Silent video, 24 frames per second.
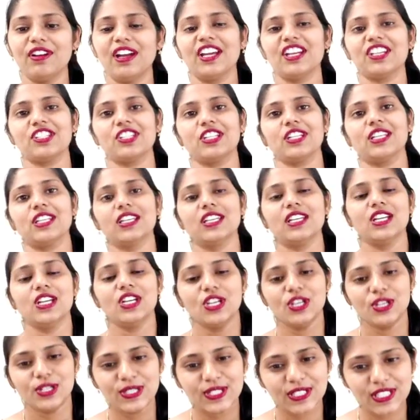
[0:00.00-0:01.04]
functioning?
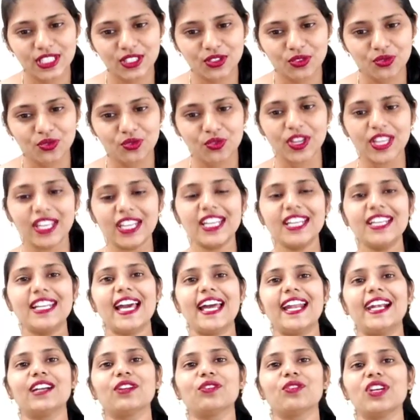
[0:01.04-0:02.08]
So it is a very
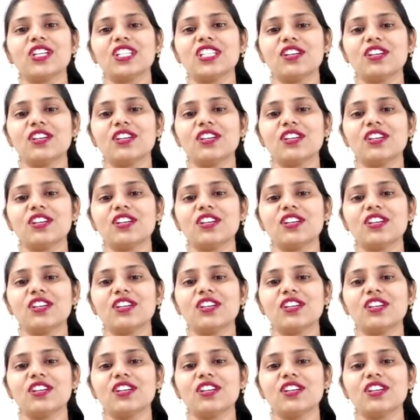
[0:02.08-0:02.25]
direct